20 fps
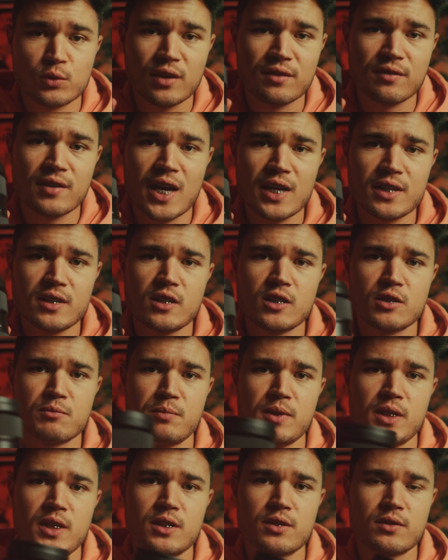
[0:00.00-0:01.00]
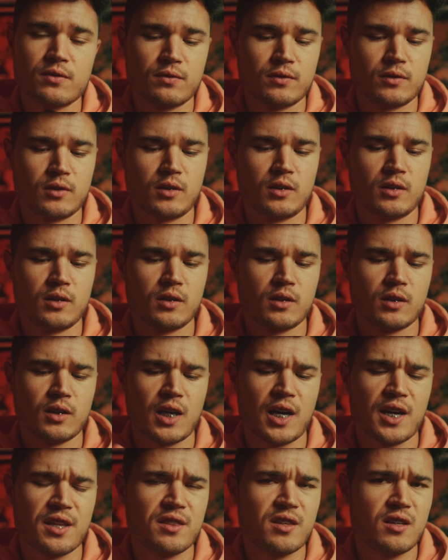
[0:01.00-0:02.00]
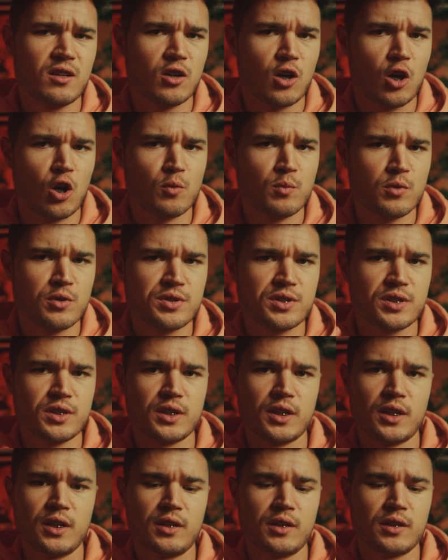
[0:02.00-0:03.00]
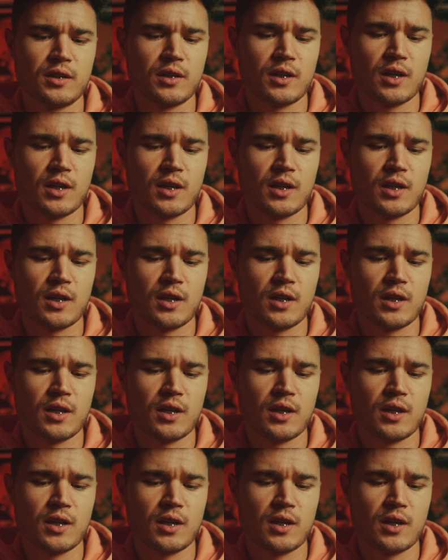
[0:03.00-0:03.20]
I've had these beasts for I think almost a year,